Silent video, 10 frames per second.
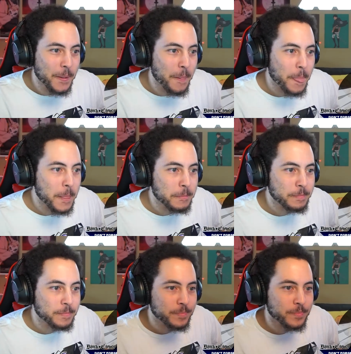
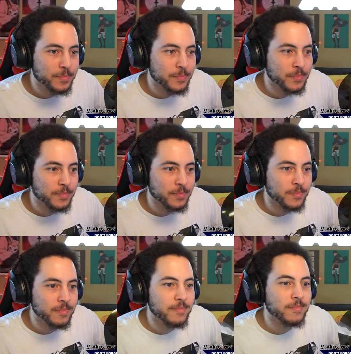
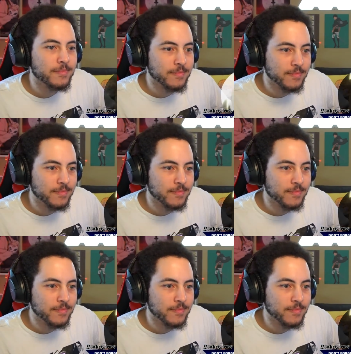No one is speaking in this clip.